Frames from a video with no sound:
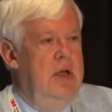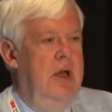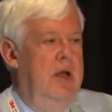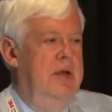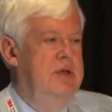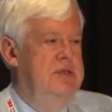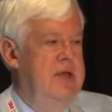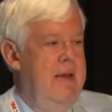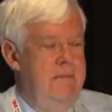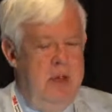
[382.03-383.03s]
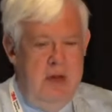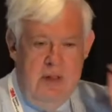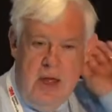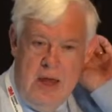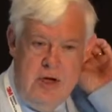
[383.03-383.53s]
Uh, does that mean
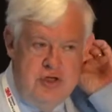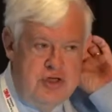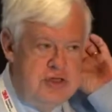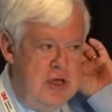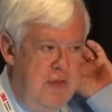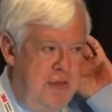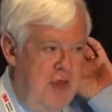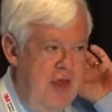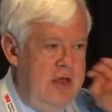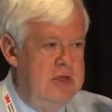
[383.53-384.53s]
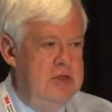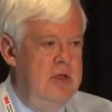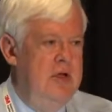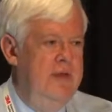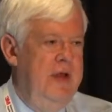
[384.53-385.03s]
the agency thinks
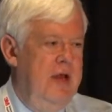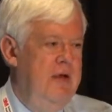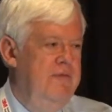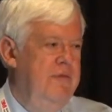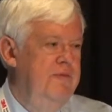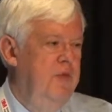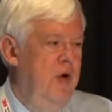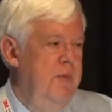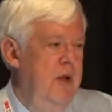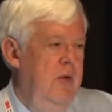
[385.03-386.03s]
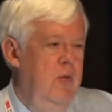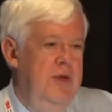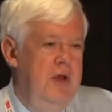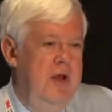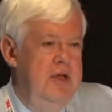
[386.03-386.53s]
that infant formula
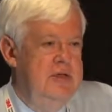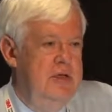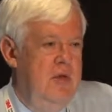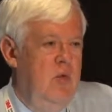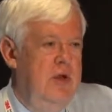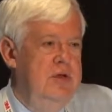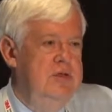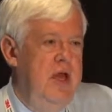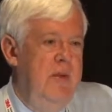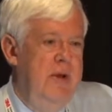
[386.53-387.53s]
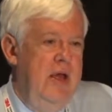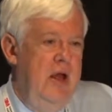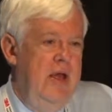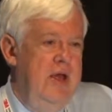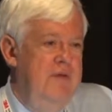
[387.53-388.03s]
with less than one
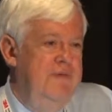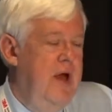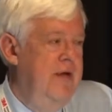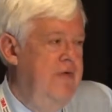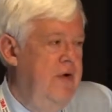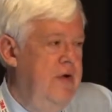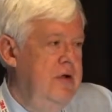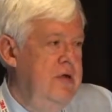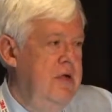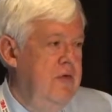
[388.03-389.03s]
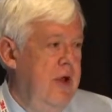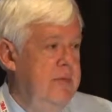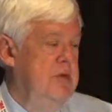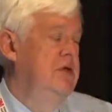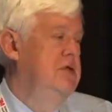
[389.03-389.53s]
salmonella in 510
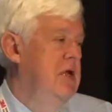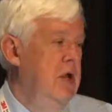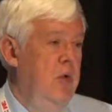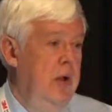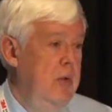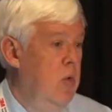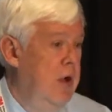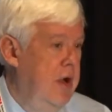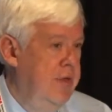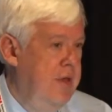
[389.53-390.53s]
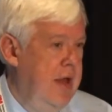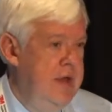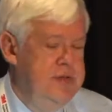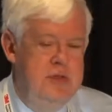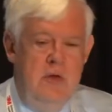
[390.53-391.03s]
grams, let's say only one in
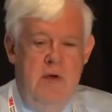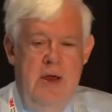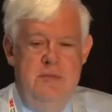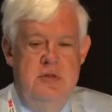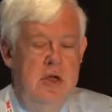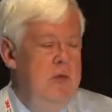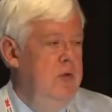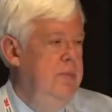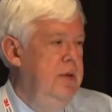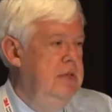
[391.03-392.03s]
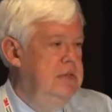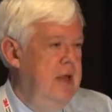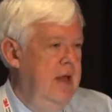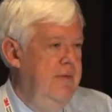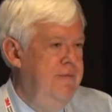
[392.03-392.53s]
1,000 grams, would be
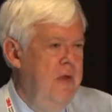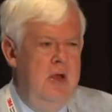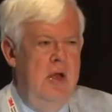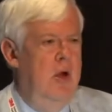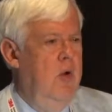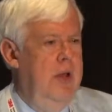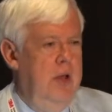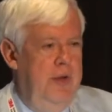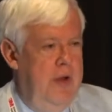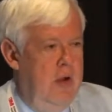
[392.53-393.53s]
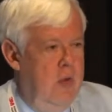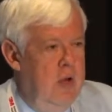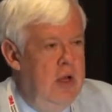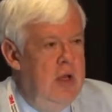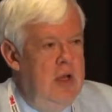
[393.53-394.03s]
safe? Oh, hell no.
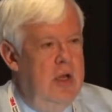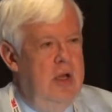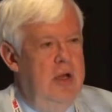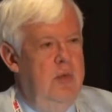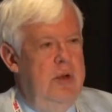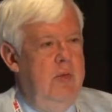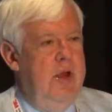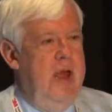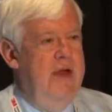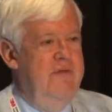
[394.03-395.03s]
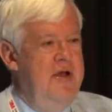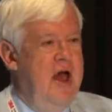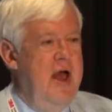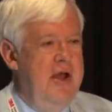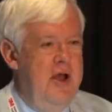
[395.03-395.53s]
Uh, we, we have
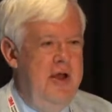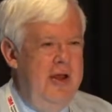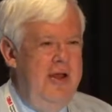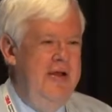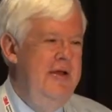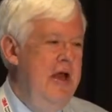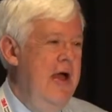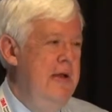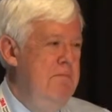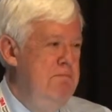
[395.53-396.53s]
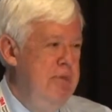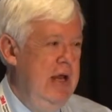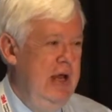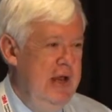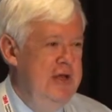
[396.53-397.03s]
nine 9
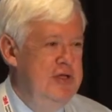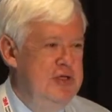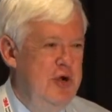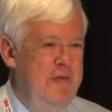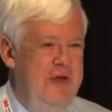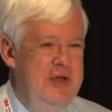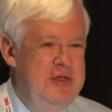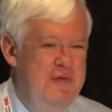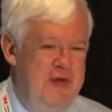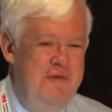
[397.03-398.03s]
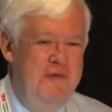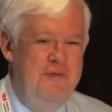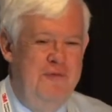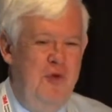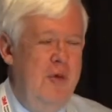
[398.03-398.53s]
billion servings of
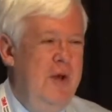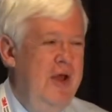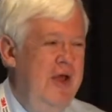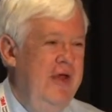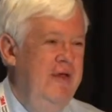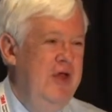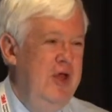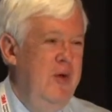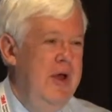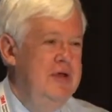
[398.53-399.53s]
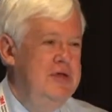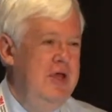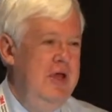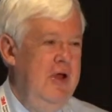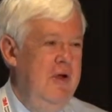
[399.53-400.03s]
infant formula in the U.S. a
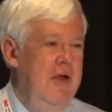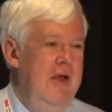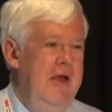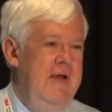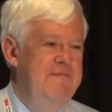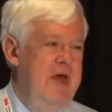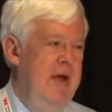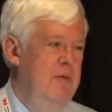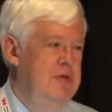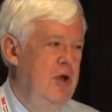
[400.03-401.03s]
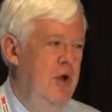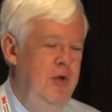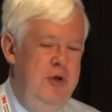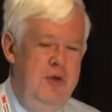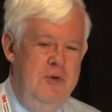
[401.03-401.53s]
year. If that was
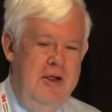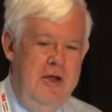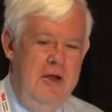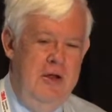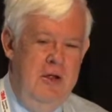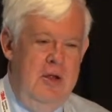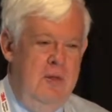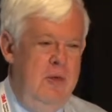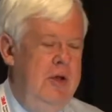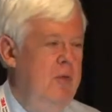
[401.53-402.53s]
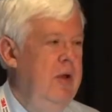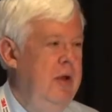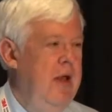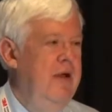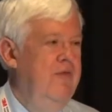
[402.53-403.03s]
all you did, we'd,
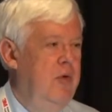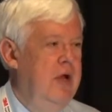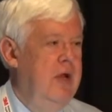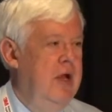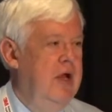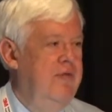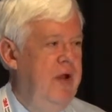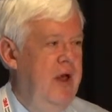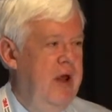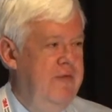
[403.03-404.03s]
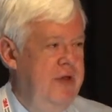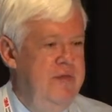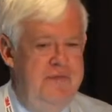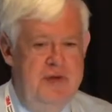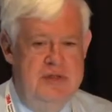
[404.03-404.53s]
we'd have one heck of a lot of
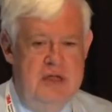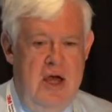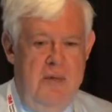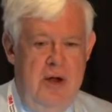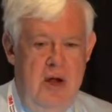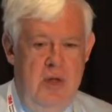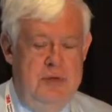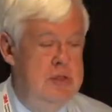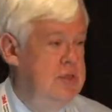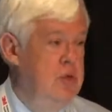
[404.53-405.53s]
infant salmonellosis.